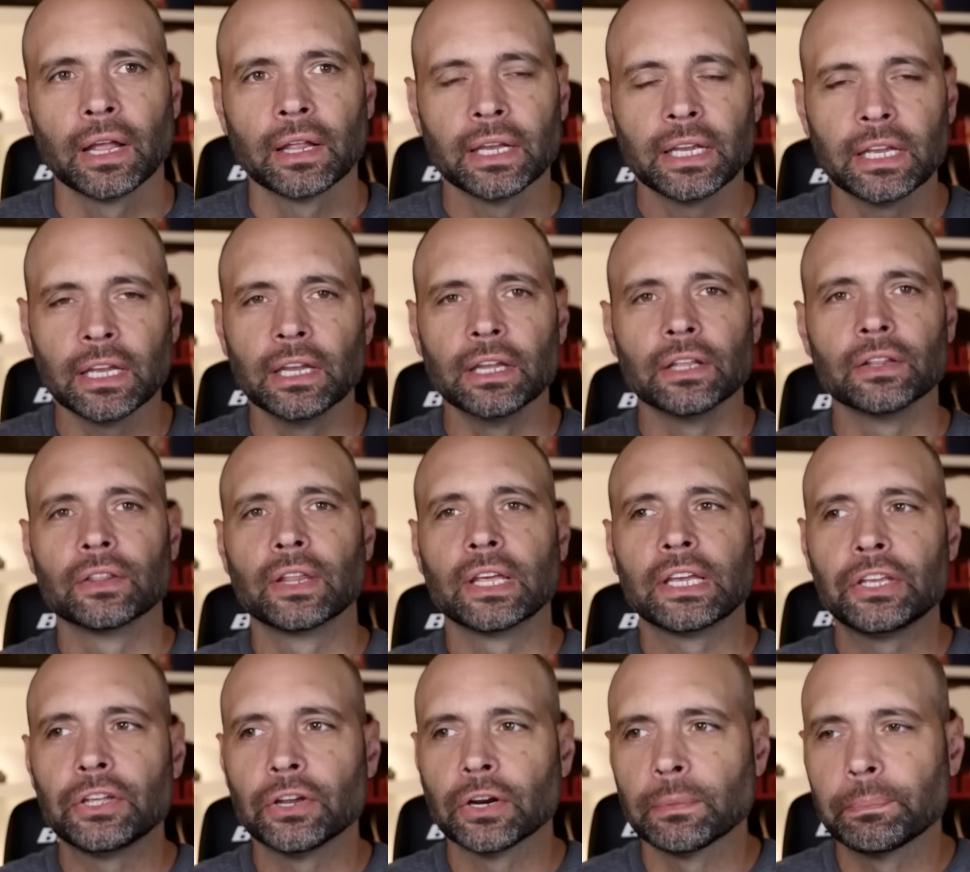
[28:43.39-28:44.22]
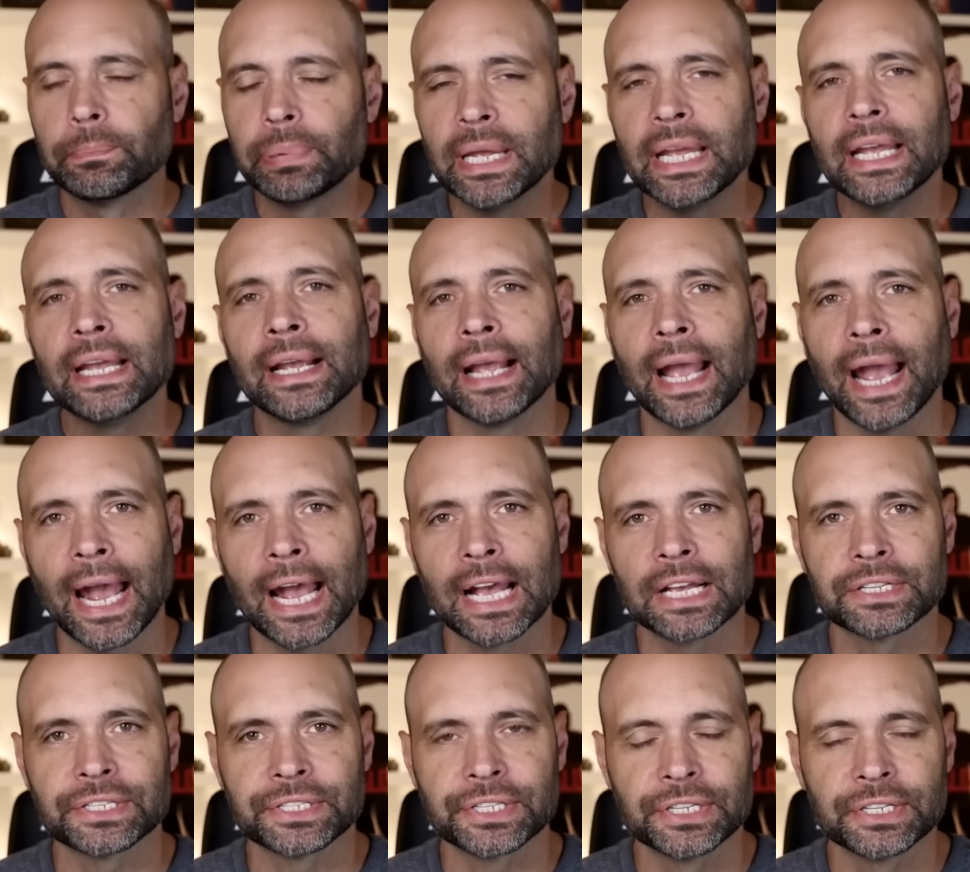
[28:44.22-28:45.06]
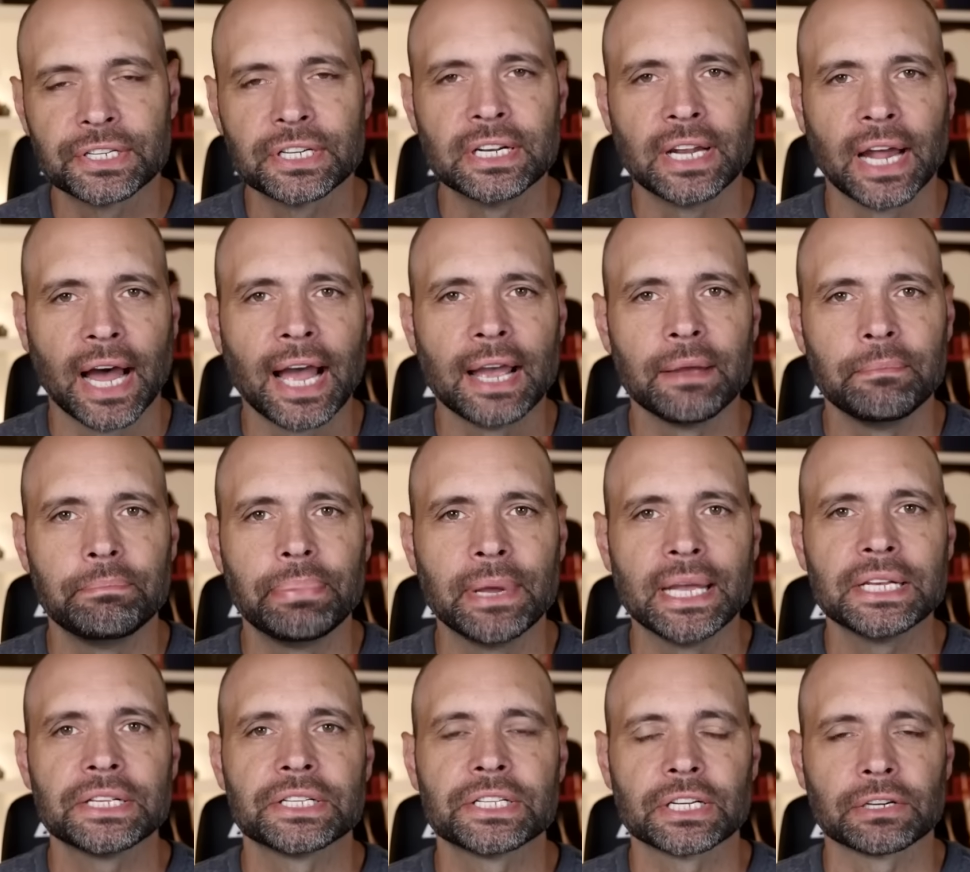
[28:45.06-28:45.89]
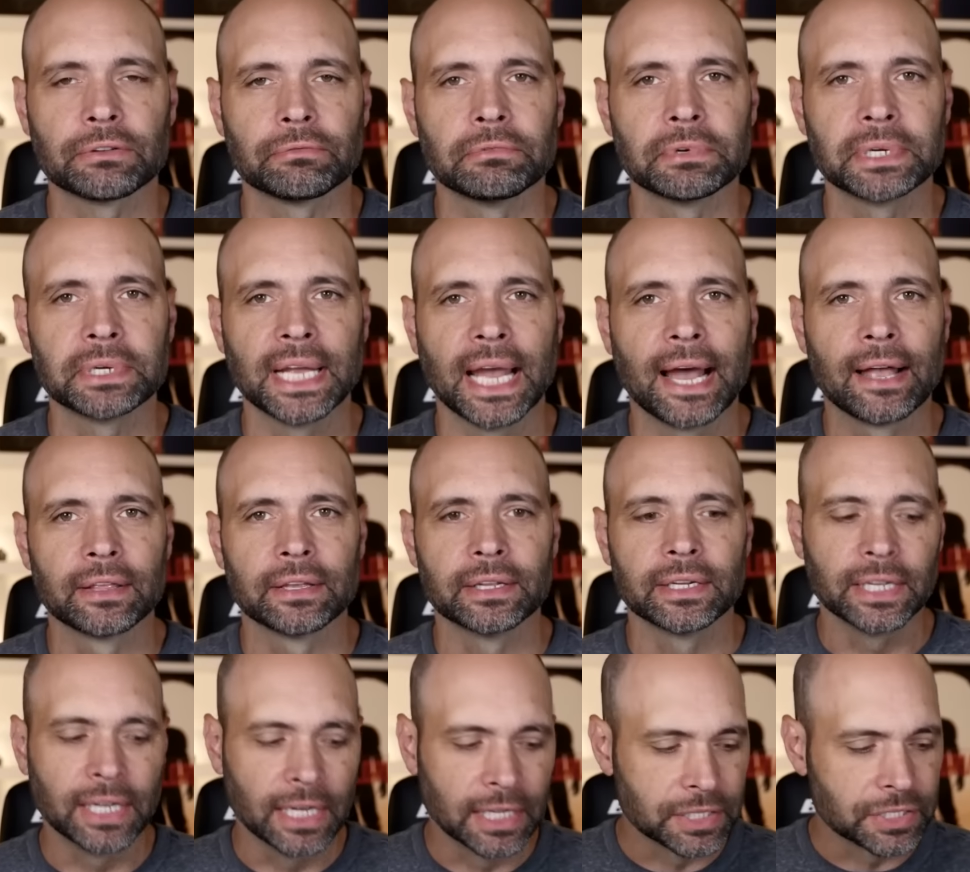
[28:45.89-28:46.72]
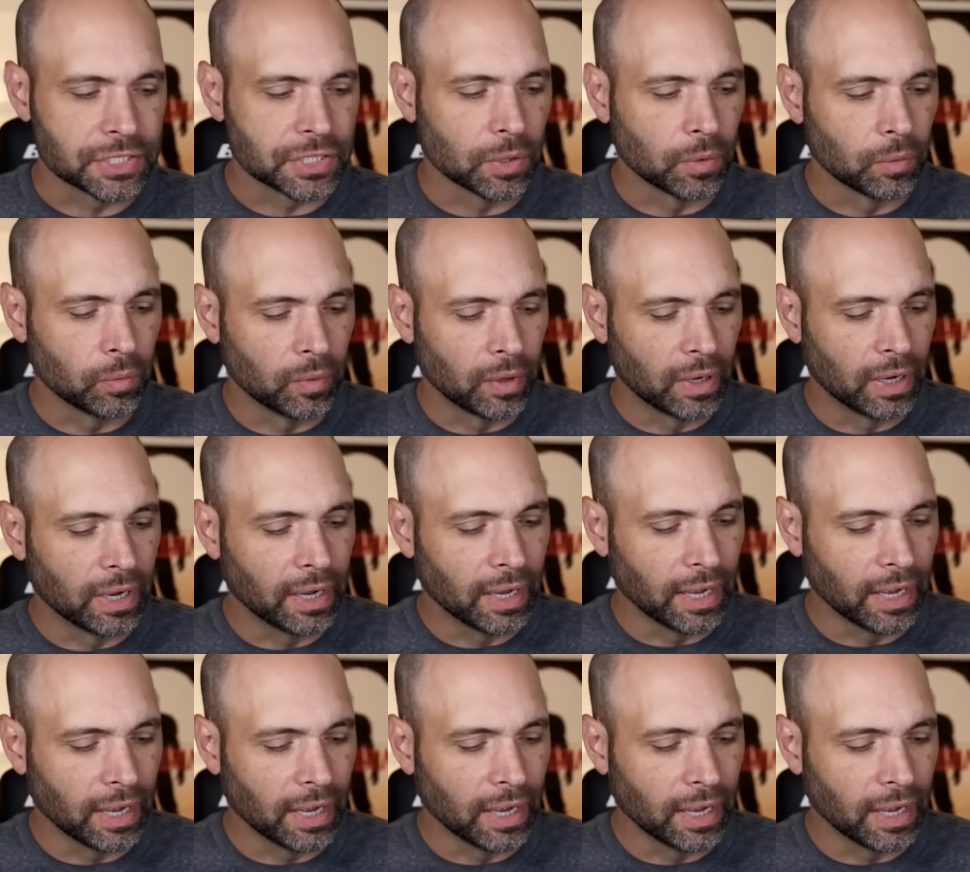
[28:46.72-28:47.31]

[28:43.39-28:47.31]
Like you're being asked to deny basic reality. And so